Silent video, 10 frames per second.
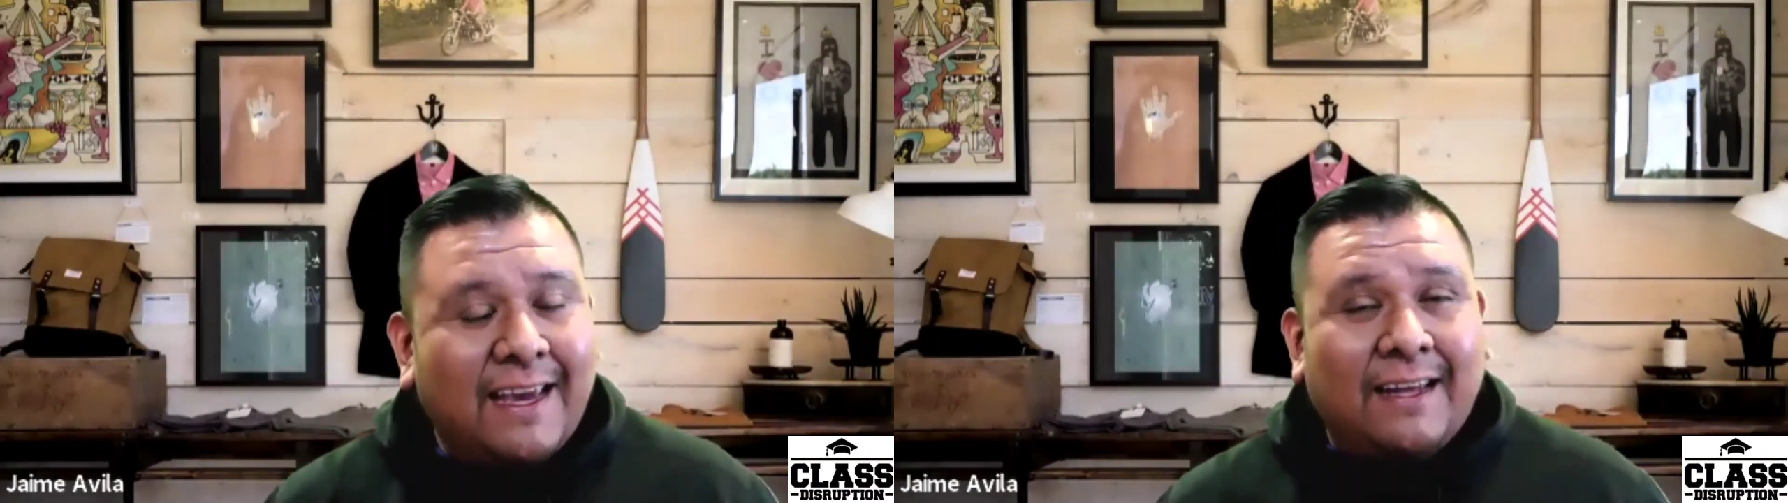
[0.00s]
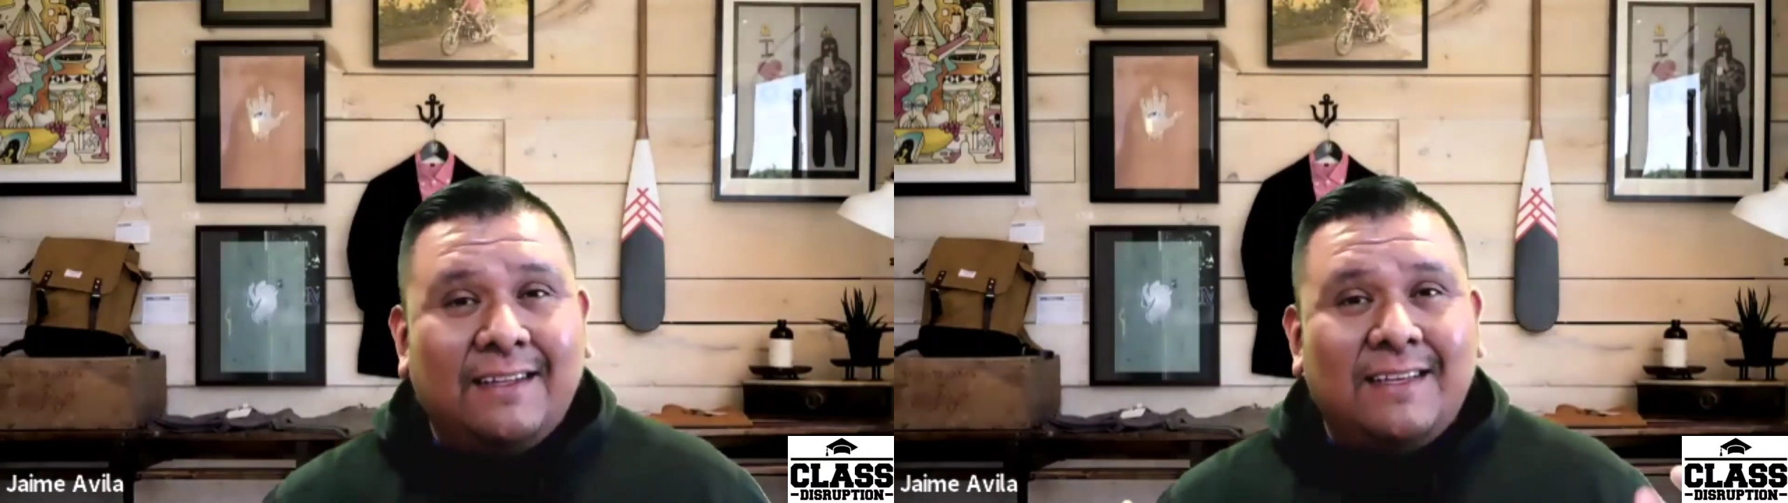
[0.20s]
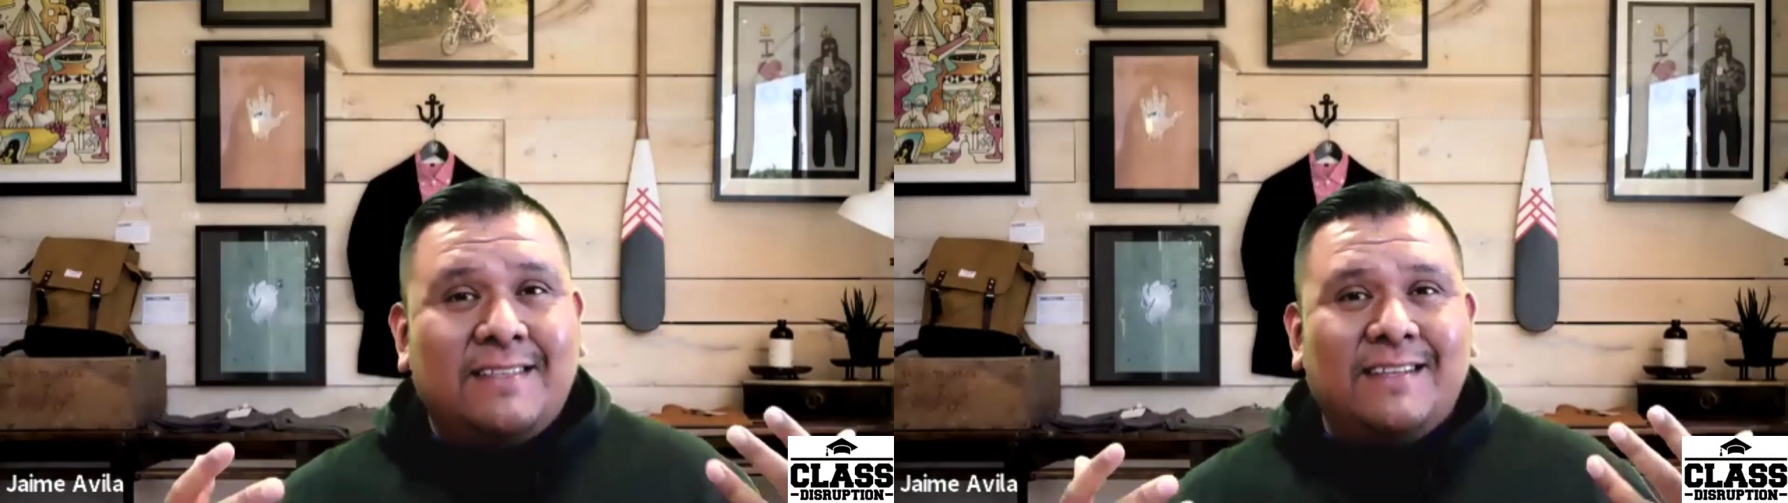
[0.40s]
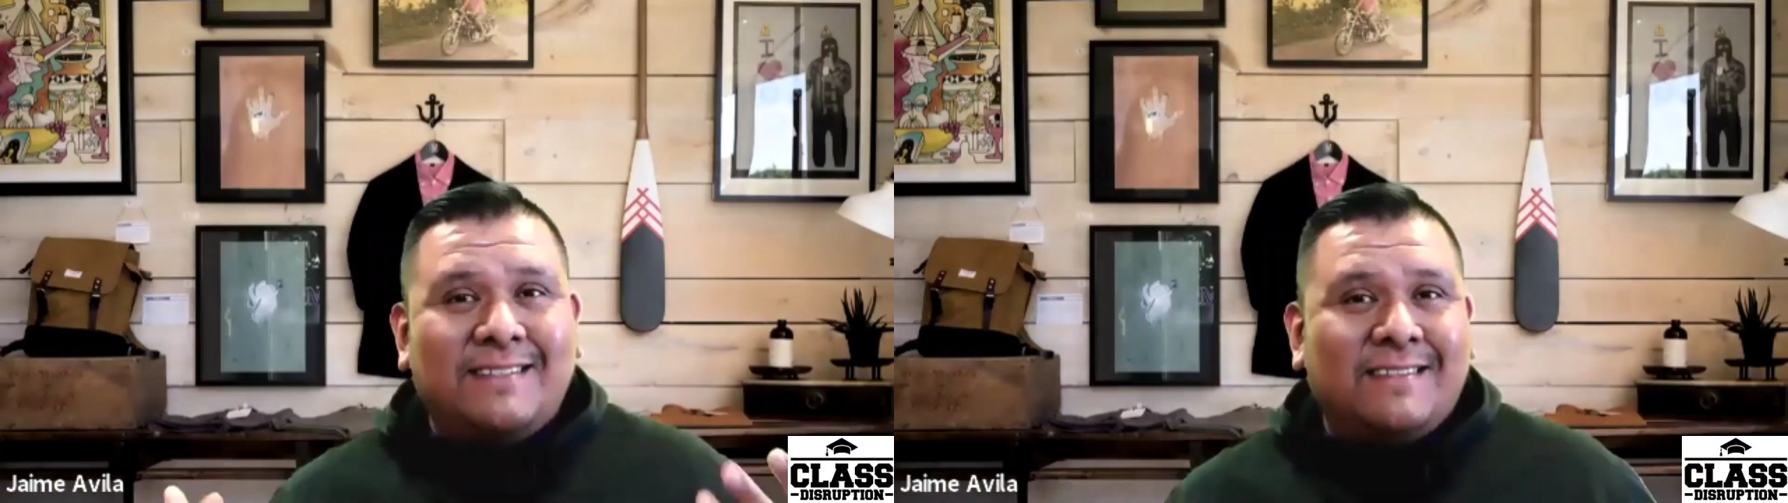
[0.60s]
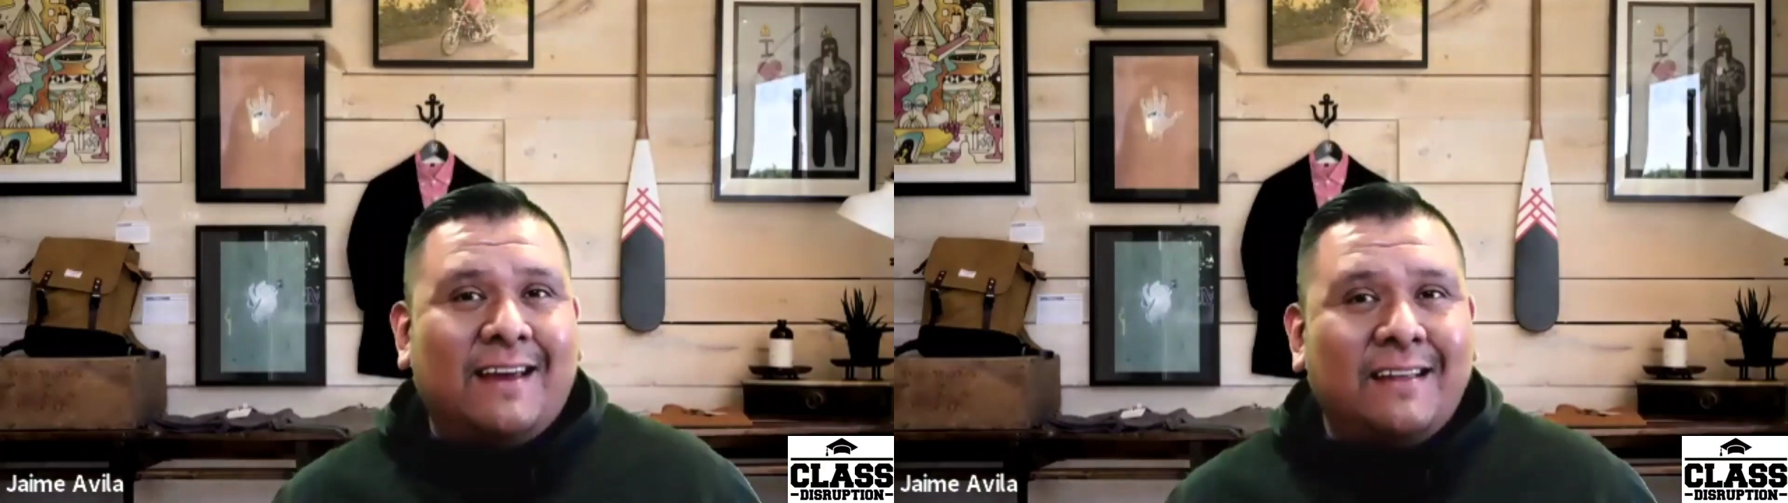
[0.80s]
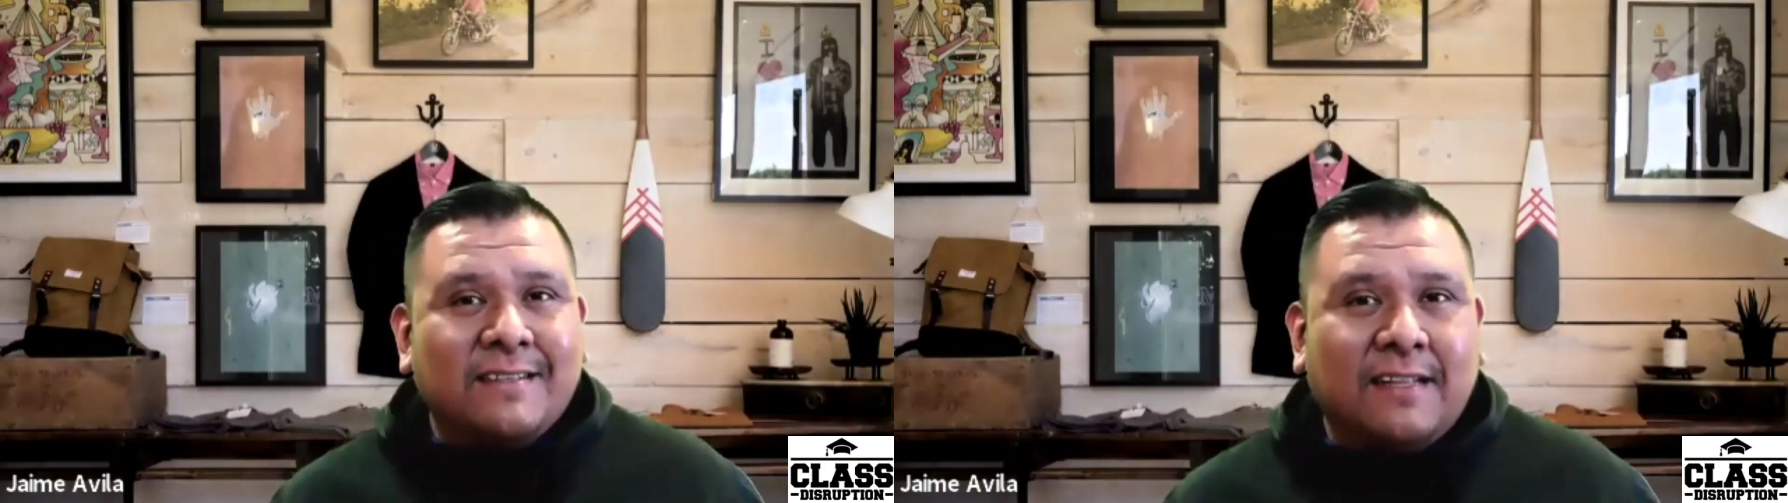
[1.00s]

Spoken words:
at least in a science